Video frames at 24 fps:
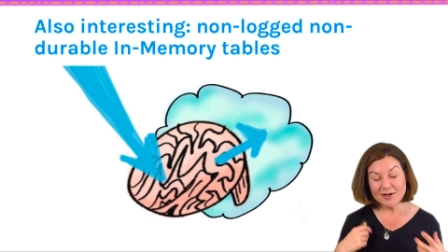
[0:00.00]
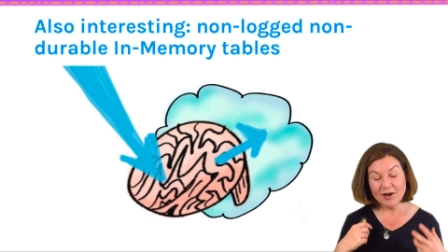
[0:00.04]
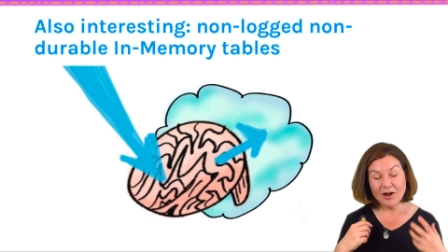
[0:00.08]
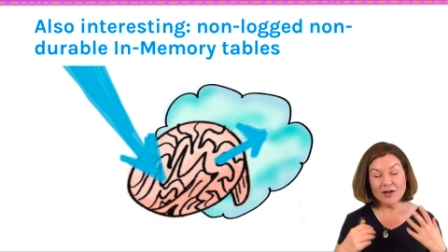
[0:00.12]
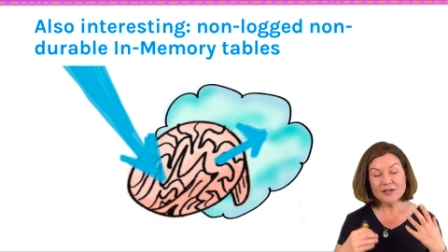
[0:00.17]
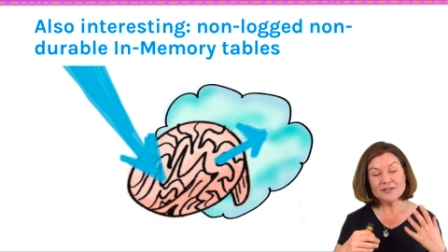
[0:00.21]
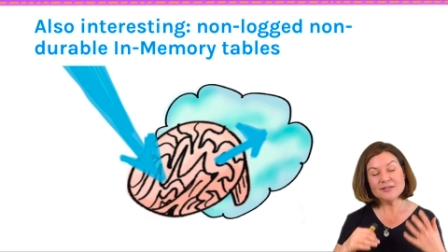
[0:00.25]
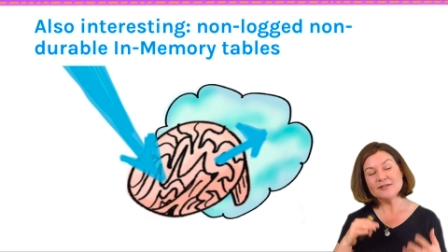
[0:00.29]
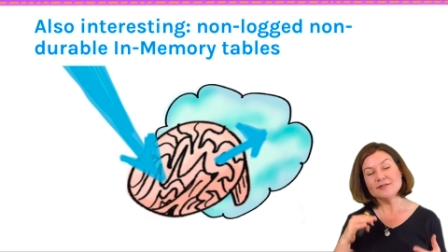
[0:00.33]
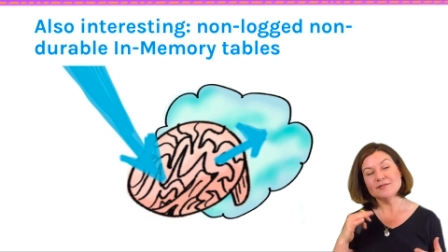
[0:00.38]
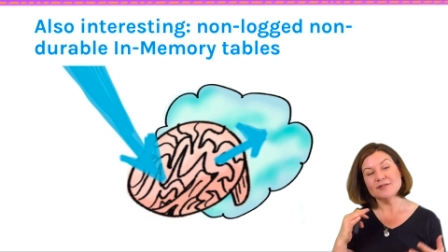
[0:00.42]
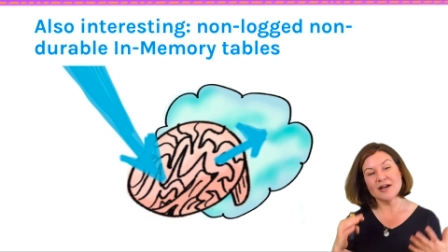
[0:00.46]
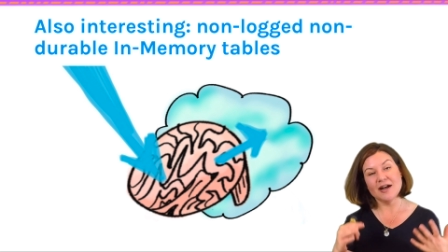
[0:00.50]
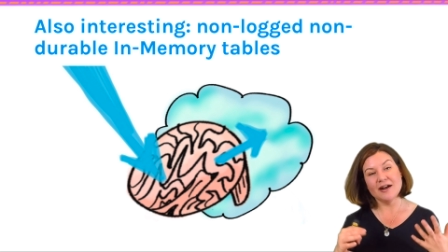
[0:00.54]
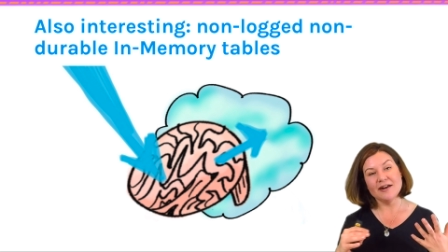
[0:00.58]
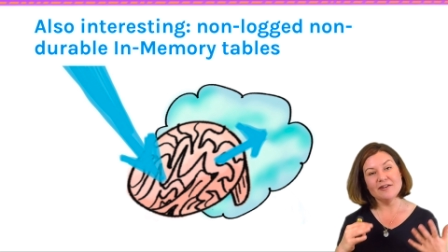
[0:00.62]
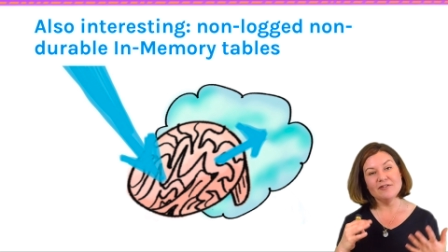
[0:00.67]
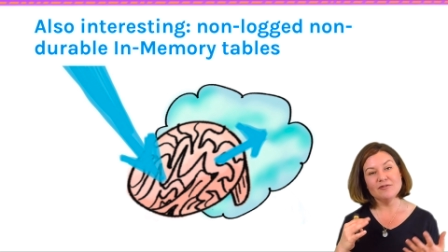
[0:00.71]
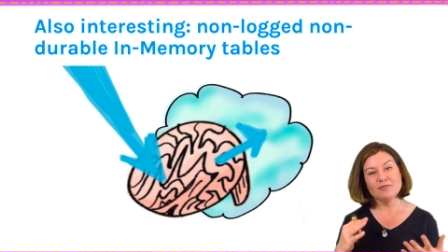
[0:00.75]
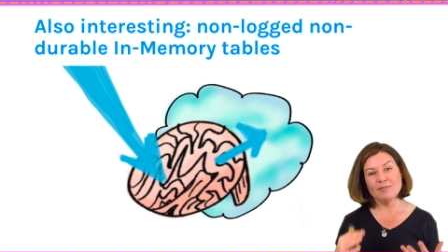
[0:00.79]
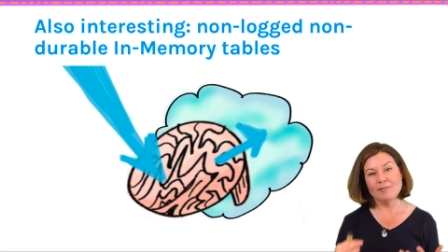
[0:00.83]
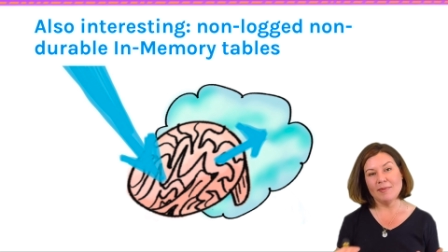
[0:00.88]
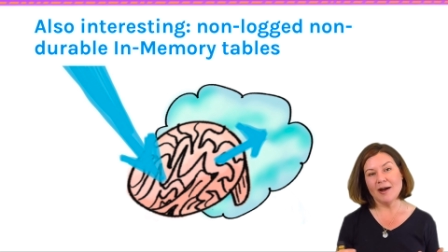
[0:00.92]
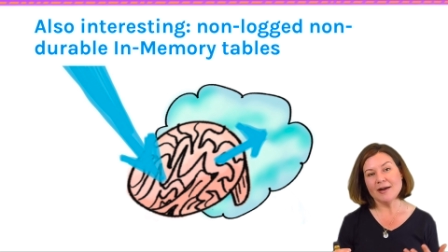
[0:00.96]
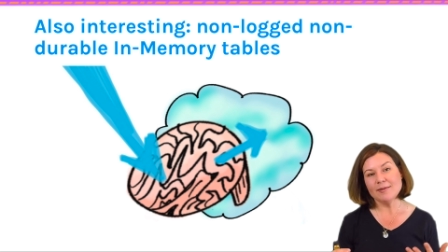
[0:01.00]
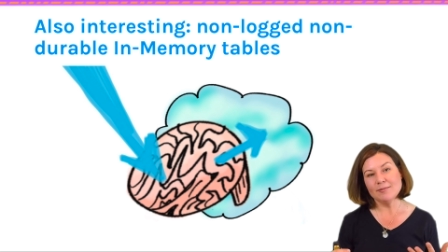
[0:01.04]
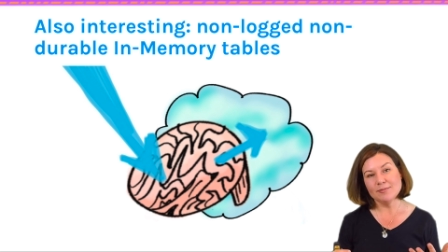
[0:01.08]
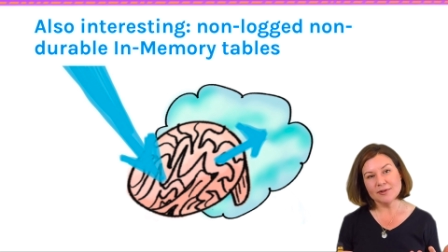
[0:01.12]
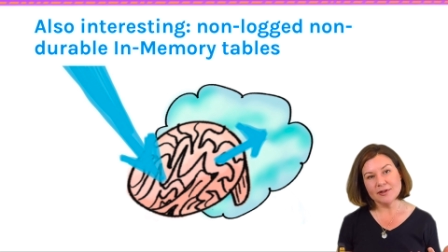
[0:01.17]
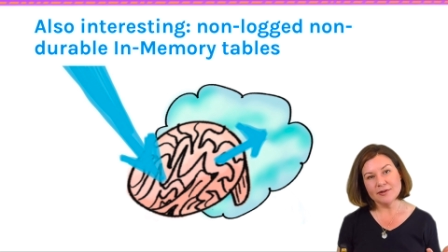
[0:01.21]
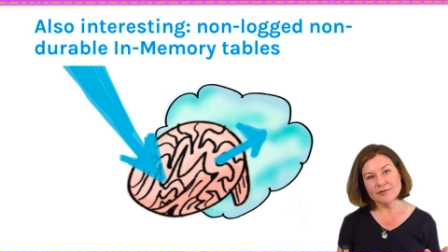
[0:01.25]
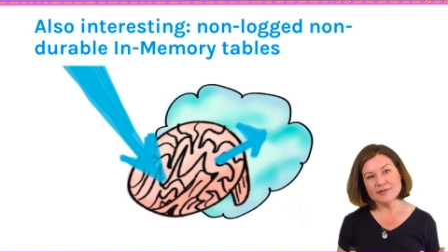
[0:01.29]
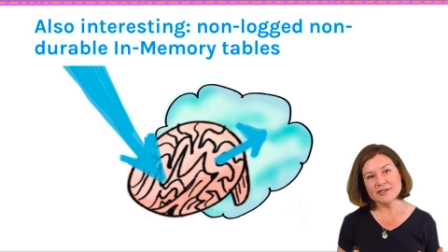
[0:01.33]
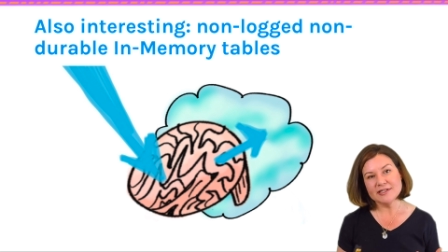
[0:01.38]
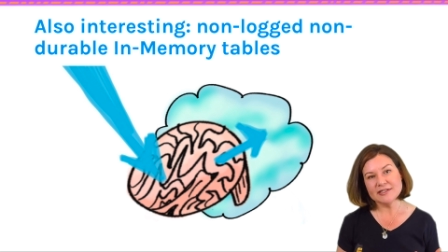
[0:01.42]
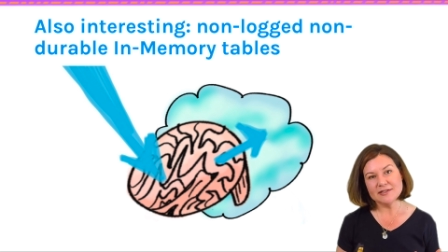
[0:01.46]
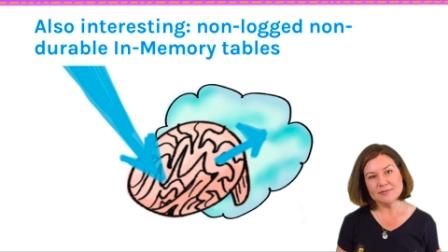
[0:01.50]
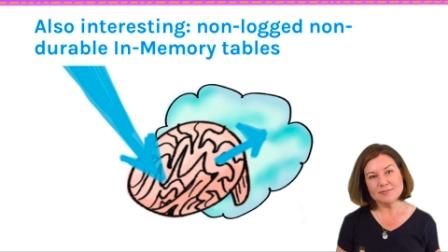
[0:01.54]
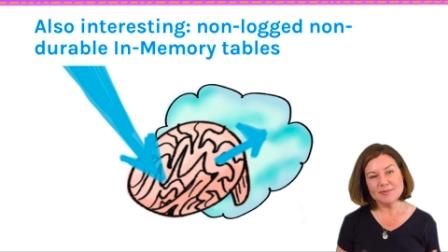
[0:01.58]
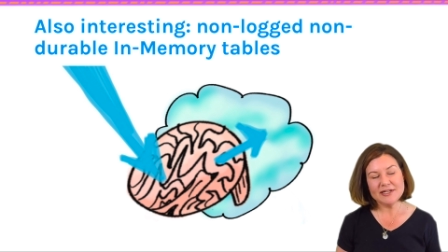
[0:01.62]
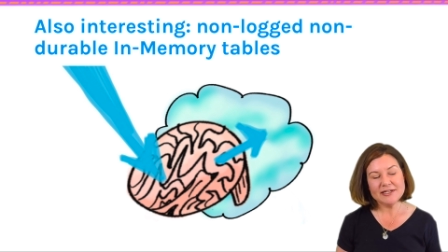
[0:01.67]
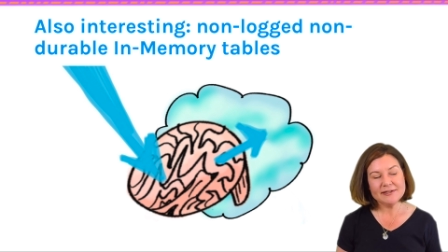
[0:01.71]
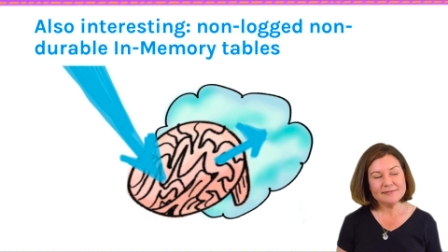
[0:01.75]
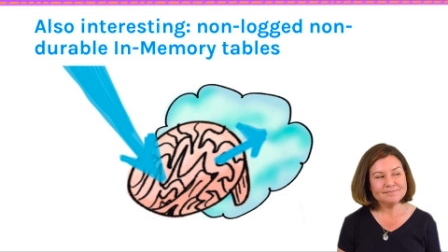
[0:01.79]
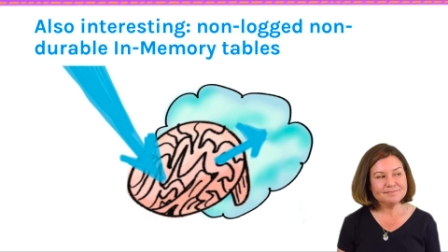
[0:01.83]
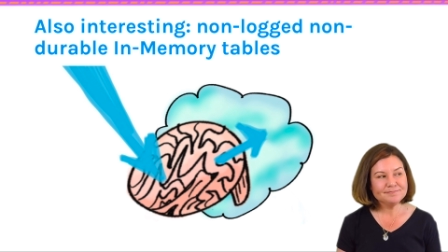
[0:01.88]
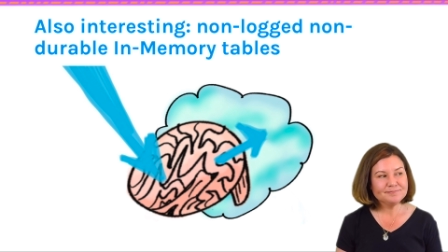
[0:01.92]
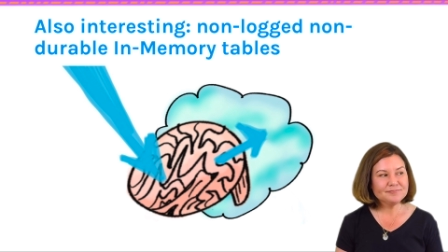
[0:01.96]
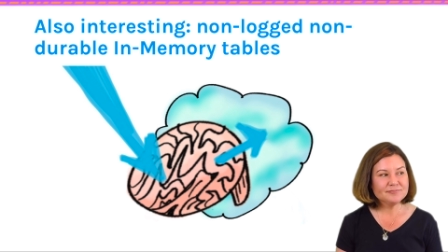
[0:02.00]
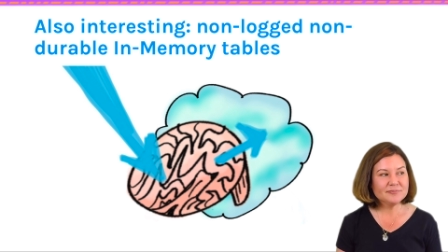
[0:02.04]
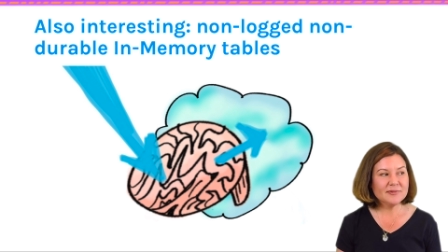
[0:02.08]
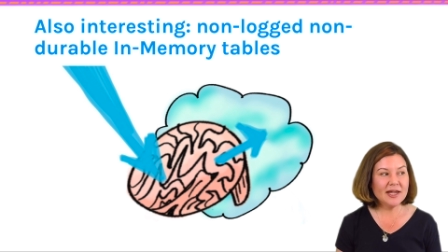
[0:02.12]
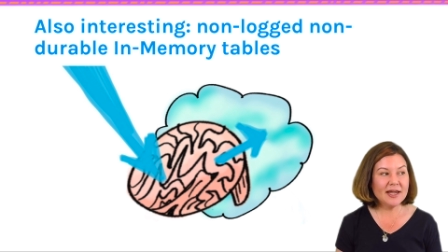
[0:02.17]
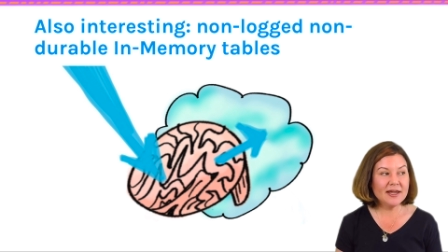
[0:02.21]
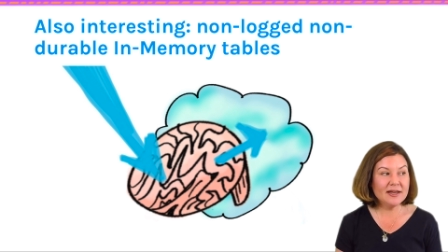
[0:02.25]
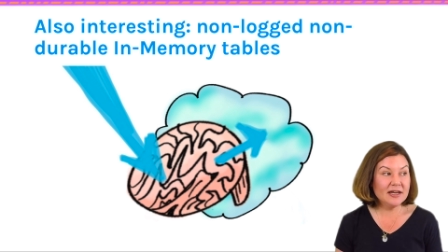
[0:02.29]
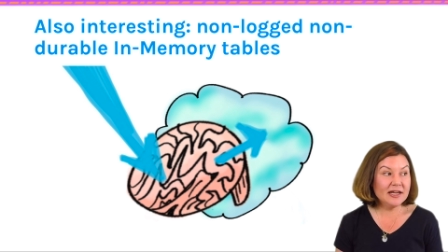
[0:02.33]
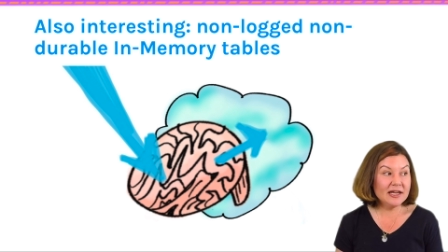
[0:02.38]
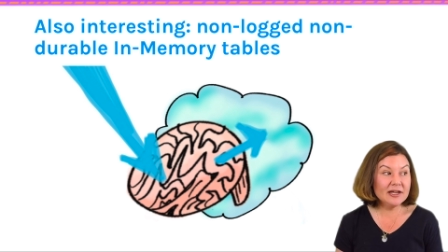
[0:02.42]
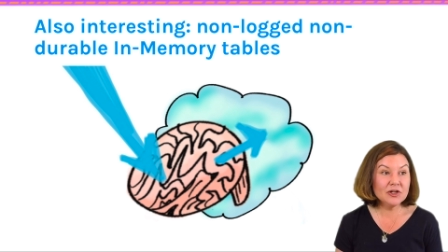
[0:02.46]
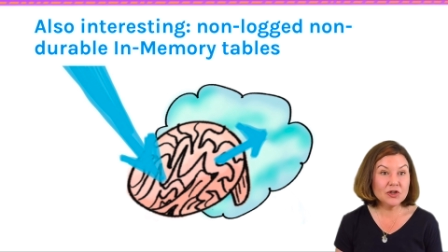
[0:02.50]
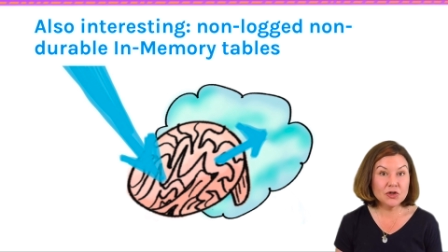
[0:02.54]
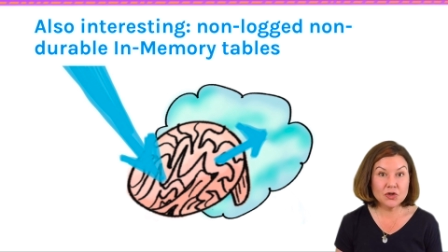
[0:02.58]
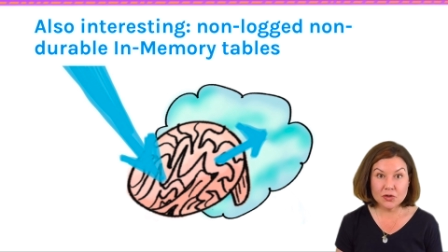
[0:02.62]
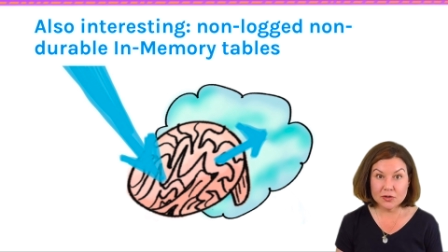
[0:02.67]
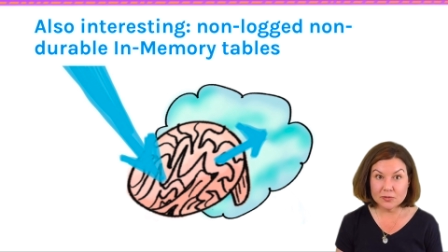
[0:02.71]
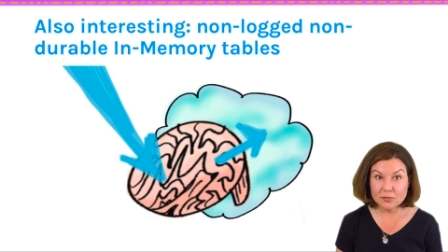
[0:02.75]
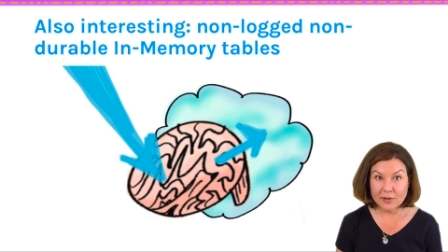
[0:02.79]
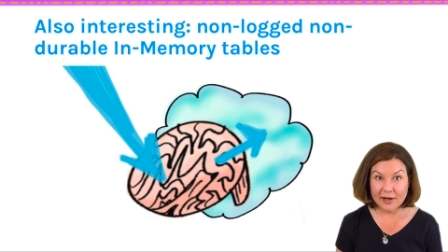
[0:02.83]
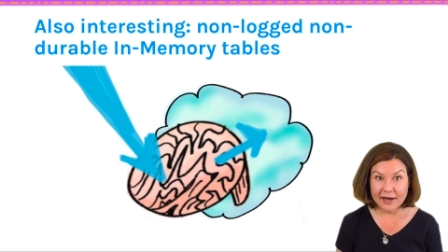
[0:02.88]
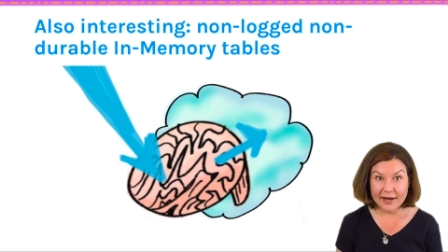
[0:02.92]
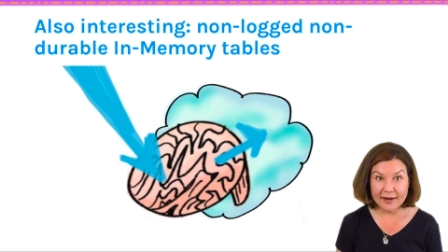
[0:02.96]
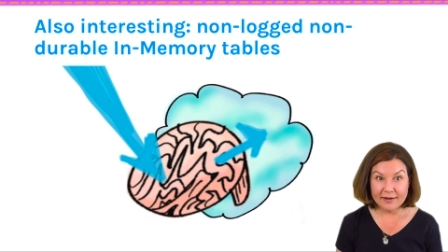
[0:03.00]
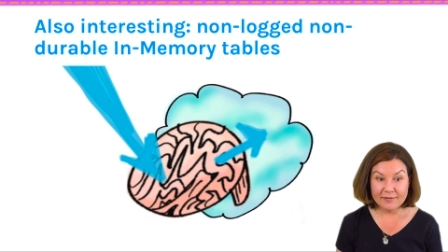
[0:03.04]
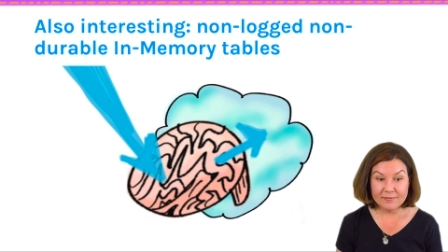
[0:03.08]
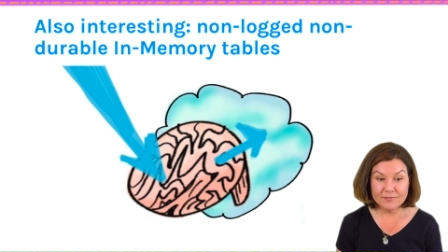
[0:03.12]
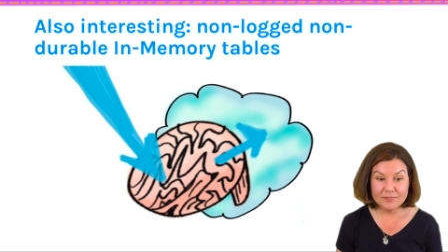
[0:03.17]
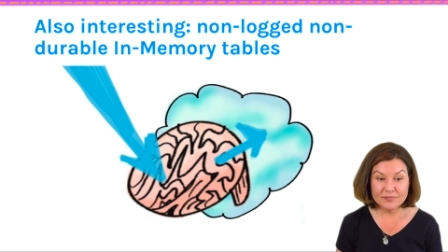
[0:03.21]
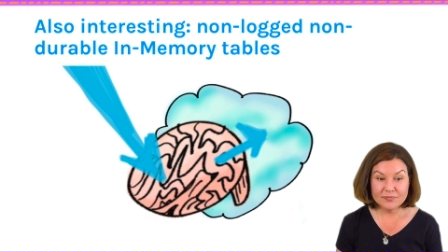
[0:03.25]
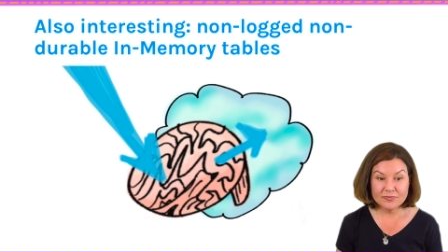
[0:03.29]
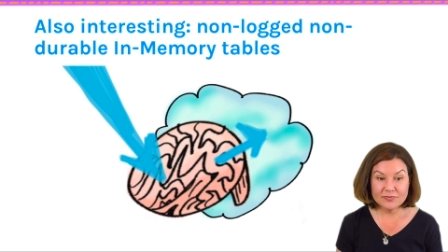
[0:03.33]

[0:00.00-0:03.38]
also kind of mind blowing to me, and in a good way,